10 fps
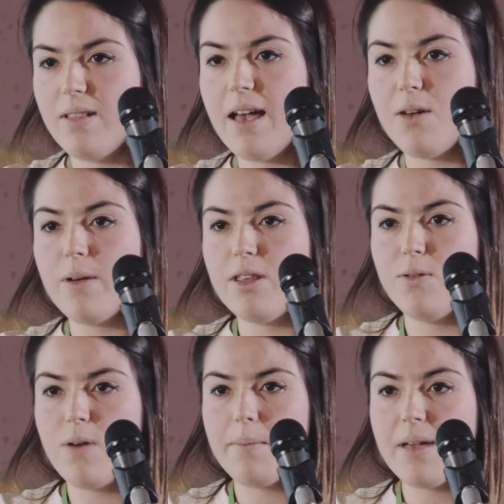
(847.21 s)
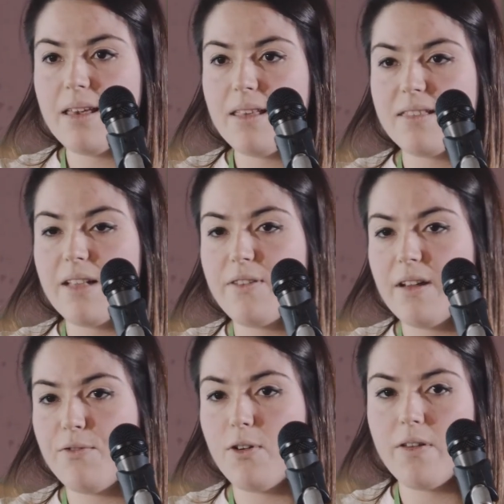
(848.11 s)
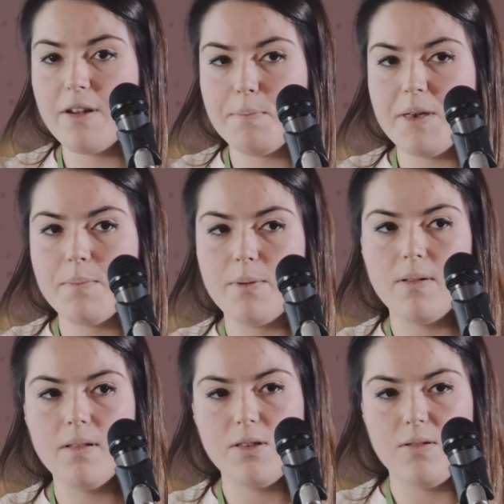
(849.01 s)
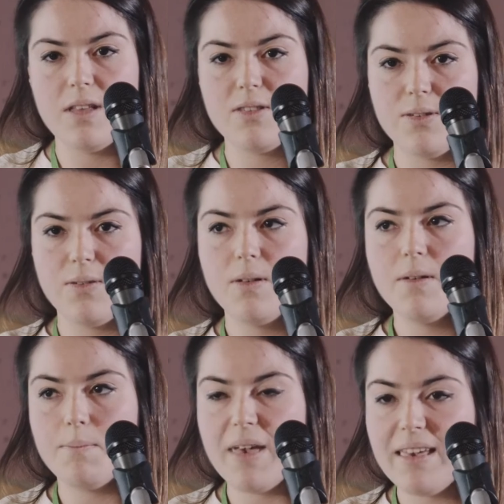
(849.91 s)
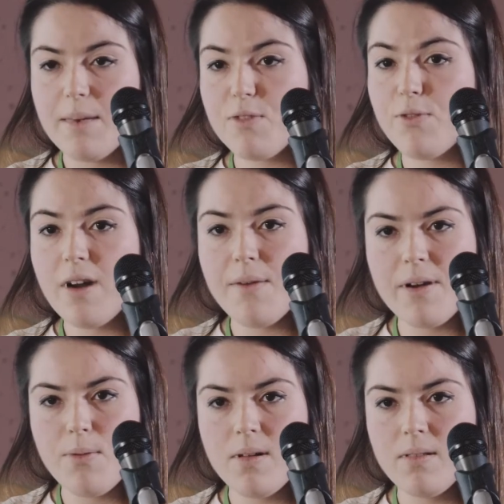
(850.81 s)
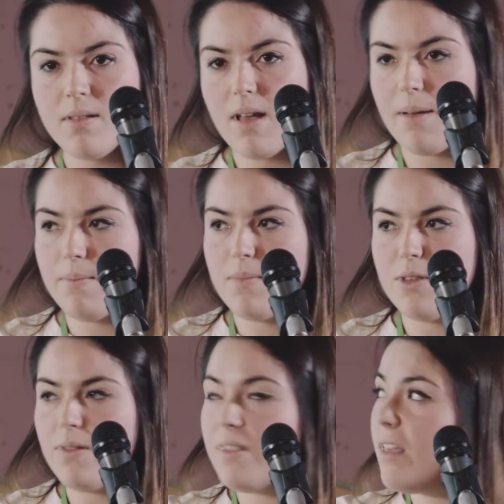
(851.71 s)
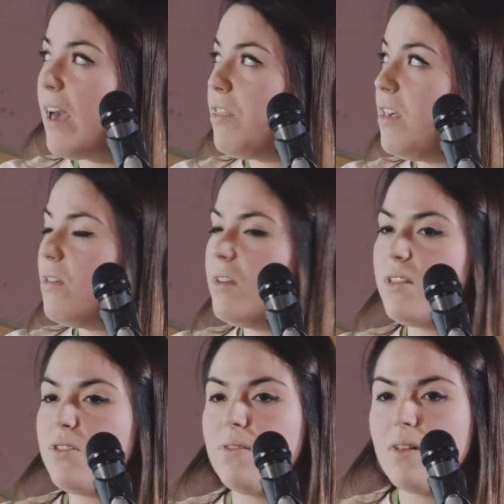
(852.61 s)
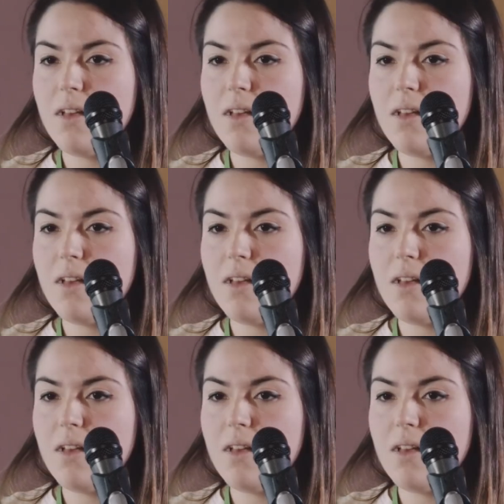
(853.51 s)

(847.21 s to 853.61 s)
Like, when you are making self-care for other people, you need to make games for everyone. And I think you need to